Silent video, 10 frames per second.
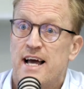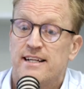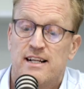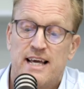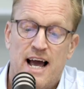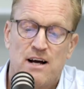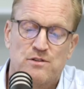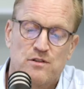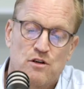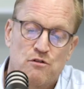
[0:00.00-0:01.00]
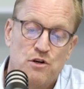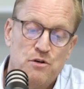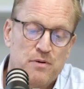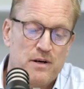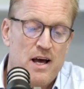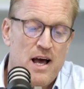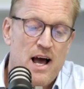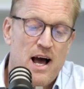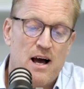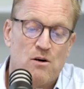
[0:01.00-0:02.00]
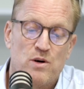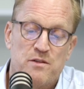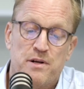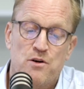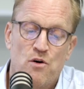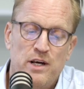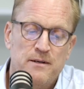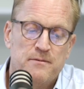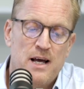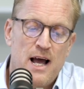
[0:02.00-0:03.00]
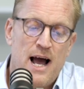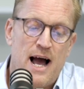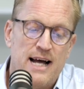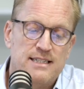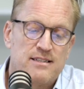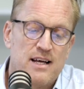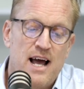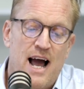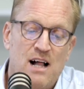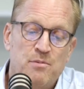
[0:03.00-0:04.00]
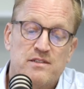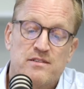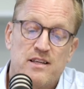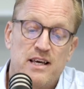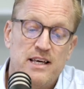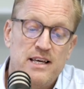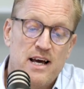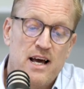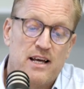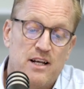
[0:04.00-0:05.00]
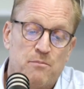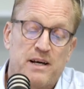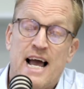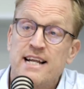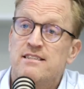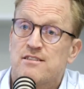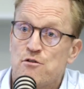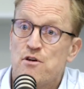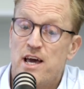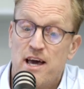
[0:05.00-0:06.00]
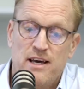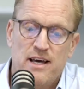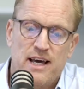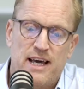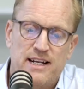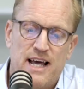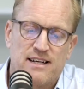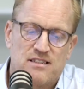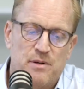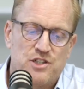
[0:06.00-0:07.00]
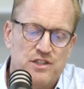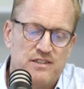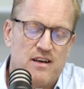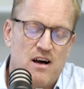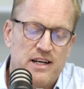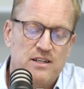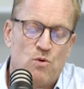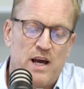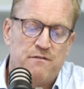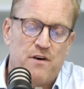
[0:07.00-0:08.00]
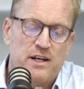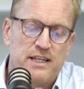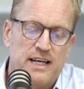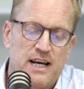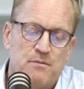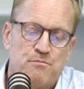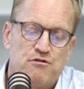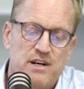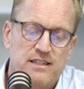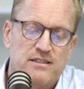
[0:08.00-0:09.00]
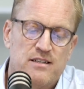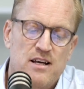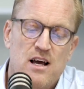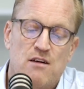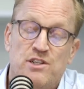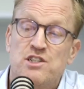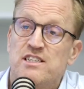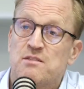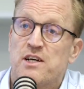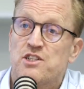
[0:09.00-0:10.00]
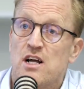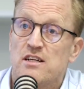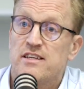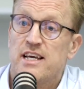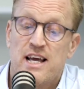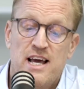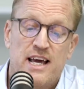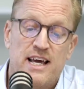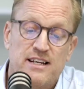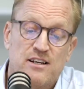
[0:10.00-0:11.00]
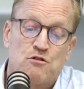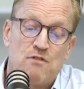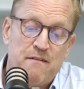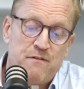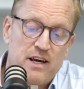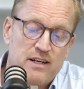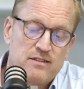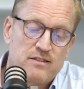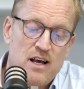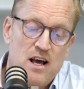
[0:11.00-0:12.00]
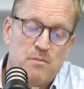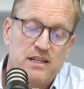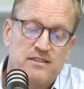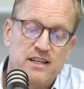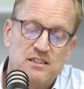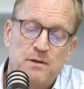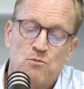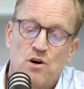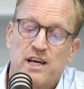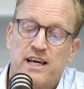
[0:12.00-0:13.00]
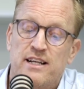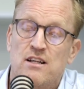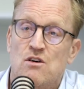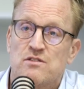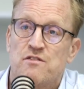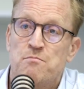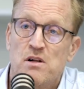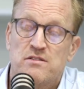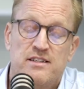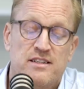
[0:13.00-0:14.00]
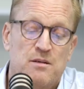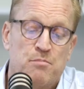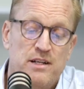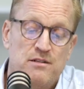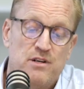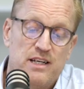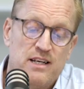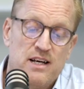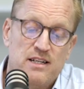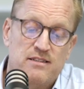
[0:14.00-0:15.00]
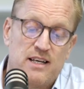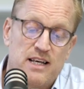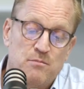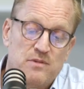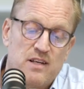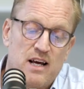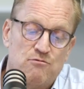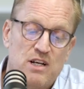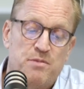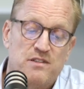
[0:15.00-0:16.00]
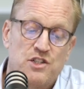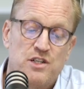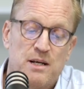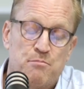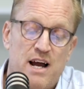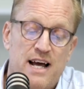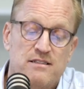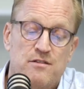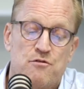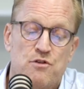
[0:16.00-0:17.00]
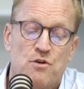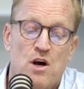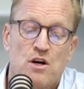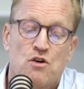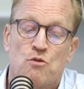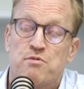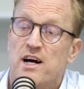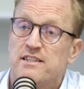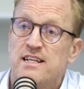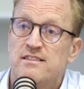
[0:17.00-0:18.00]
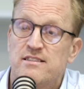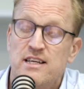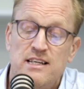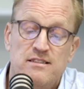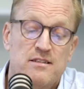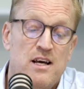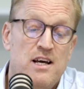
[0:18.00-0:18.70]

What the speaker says: Handley House group with Benoit. And Albert's began his career in exhibition design, wayfinding and print, originally specialising in graphics, but he's since been working in lots of multidisciplinary teams and repositioning brands through corporate identities,